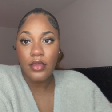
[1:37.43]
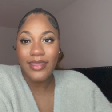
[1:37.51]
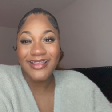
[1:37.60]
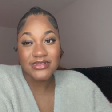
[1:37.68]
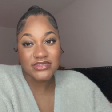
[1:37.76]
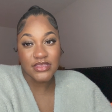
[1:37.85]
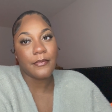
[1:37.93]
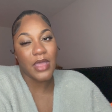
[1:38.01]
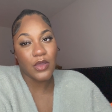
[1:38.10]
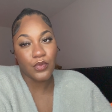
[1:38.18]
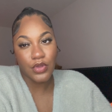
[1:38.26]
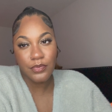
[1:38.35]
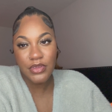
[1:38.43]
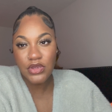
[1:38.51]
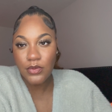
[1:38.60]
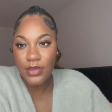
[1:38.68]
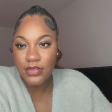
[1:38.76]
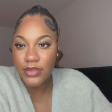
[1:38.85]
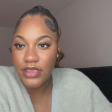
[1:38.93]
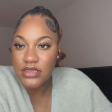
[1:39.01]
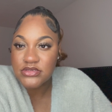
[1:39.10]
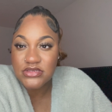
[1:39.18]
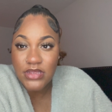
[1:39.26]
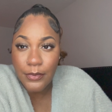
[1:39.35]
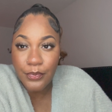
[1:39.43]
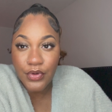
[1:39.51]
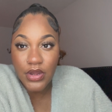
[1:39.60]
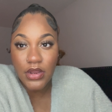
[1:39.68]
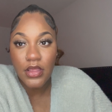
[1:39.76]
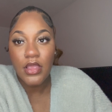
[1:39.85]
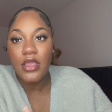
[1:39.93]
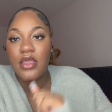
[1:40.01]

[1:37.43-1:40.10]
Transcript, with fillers: eighteenth. I will be doing like separate